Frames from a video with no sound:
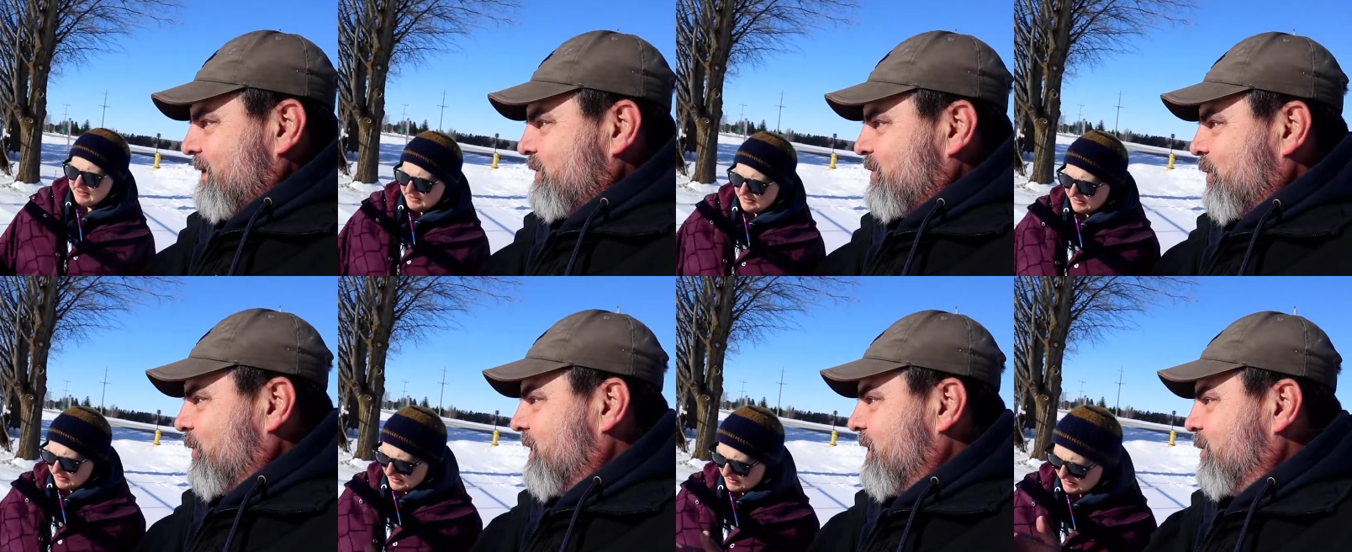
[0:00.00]

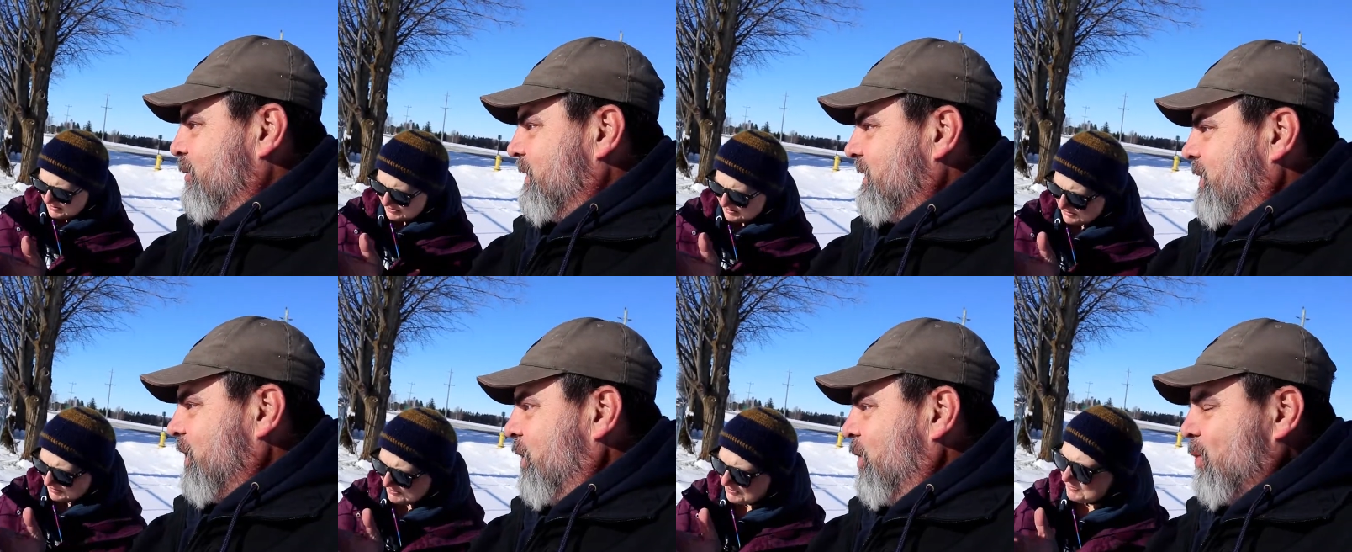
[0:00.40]
Speaker 1: So here
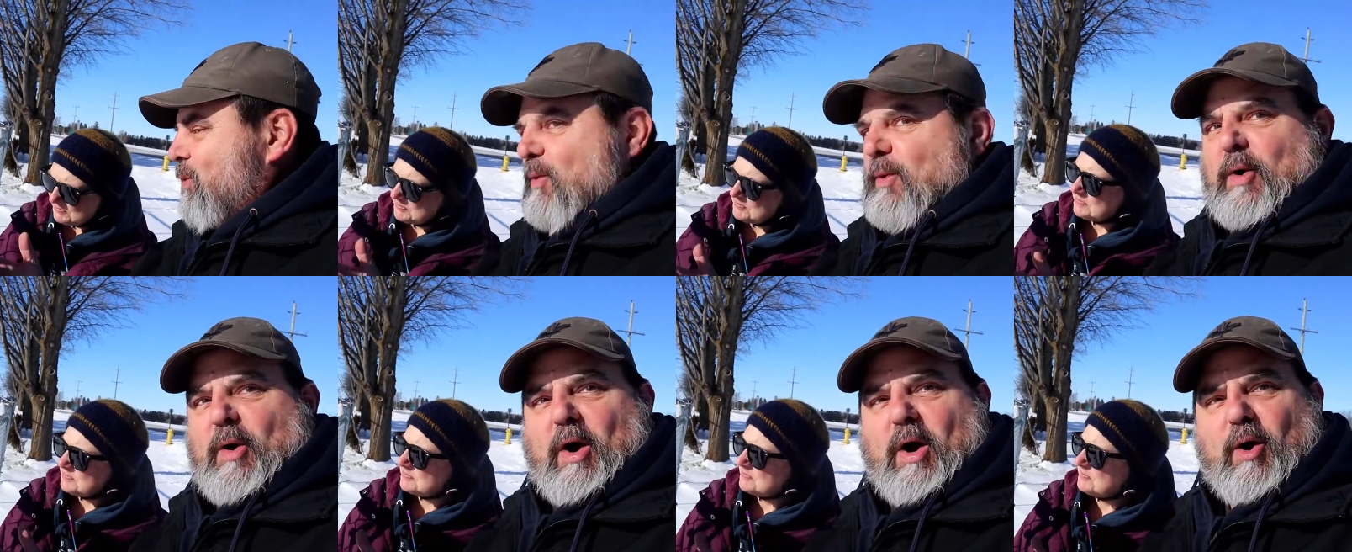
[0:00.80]
we go.
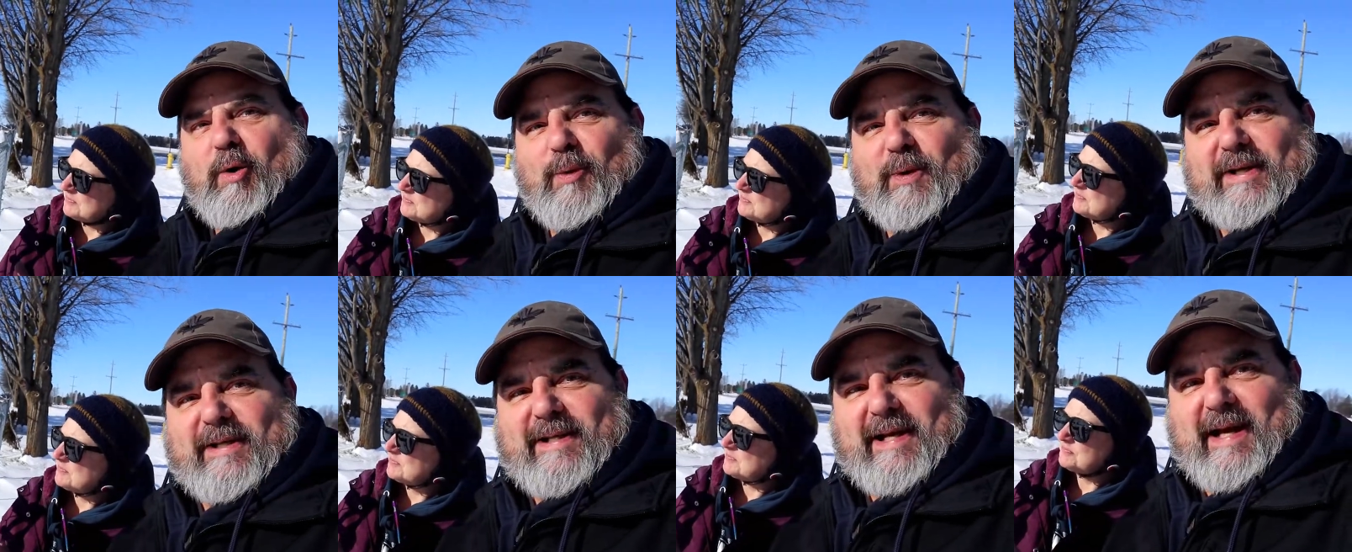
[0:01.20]
We're
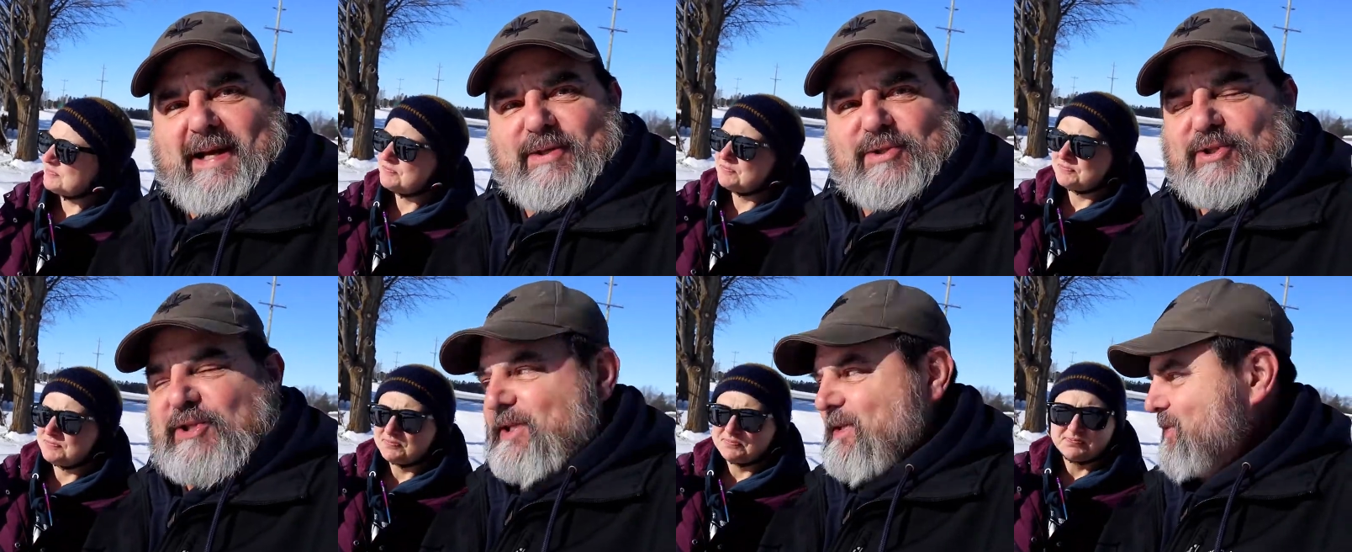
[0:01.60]
already at
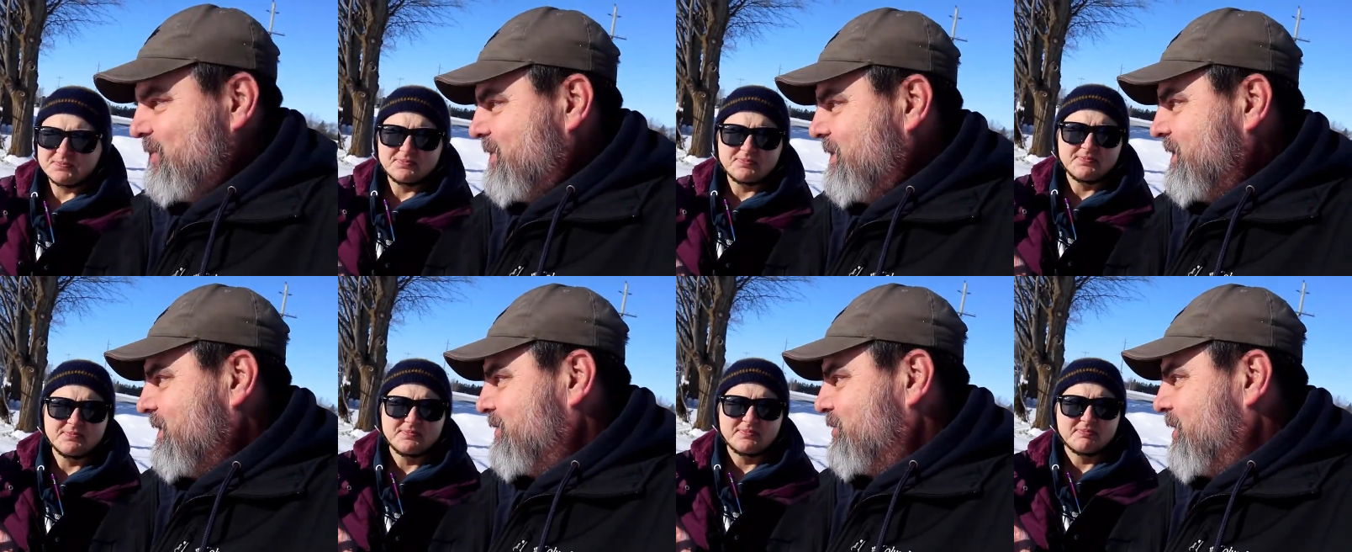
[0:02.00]

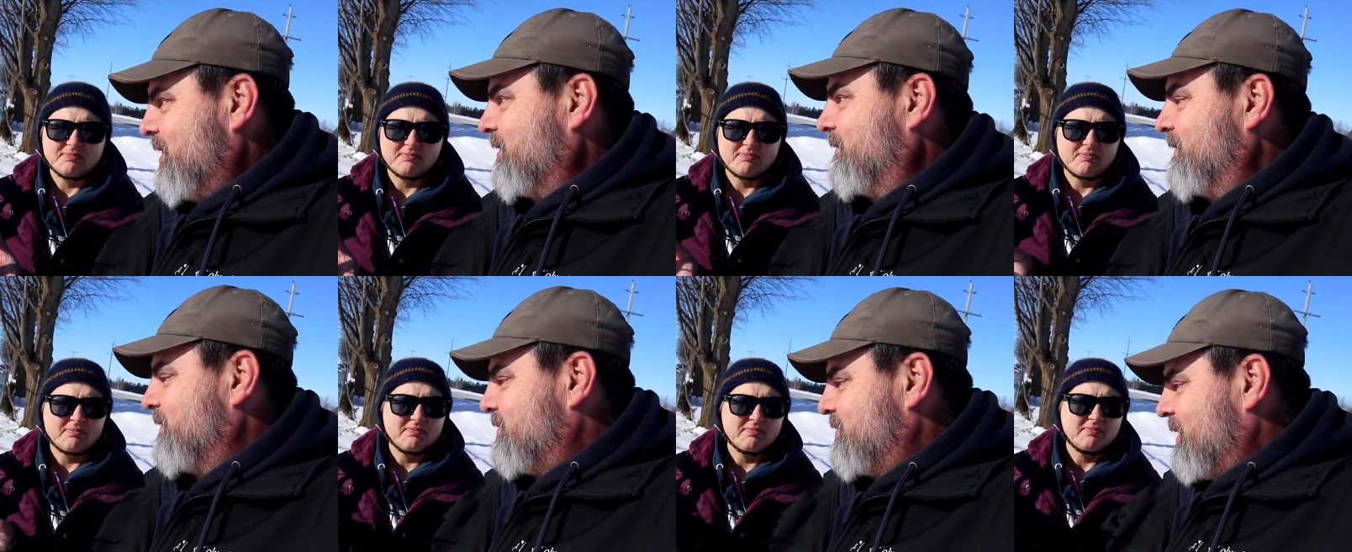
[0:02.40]
GZ.
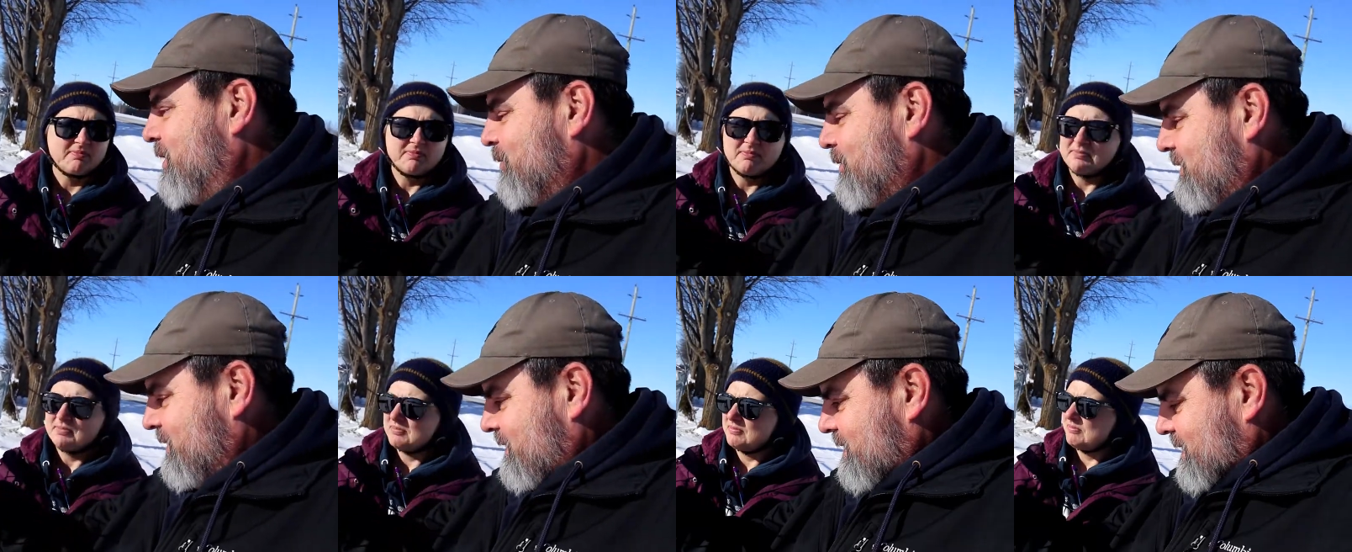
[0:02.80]
Check this
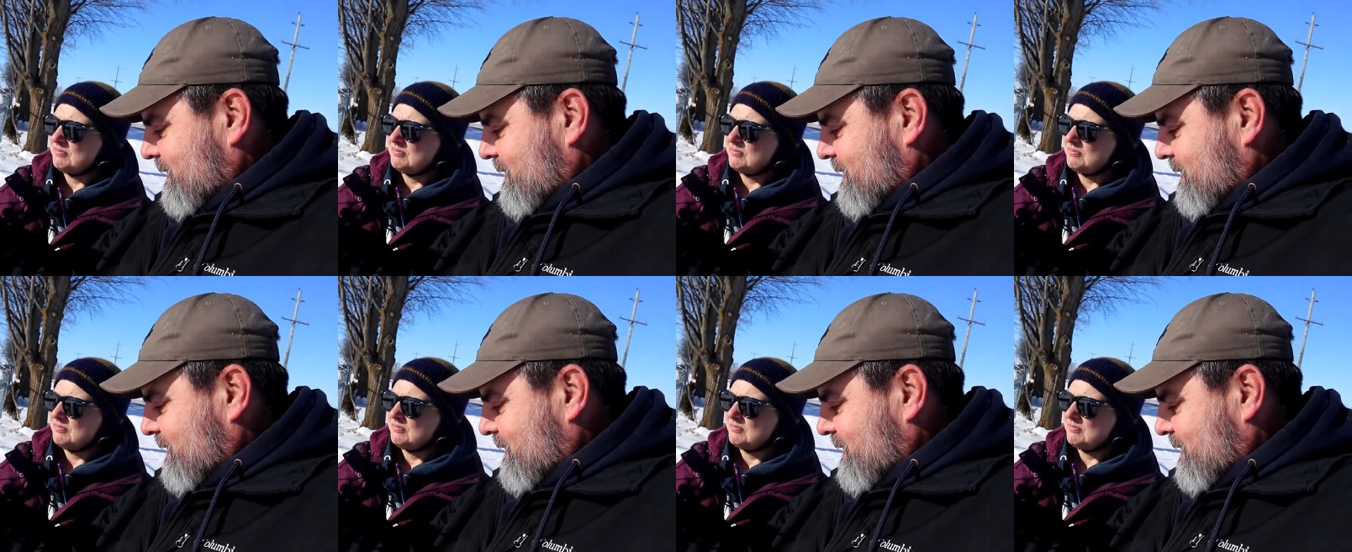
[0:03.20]
out.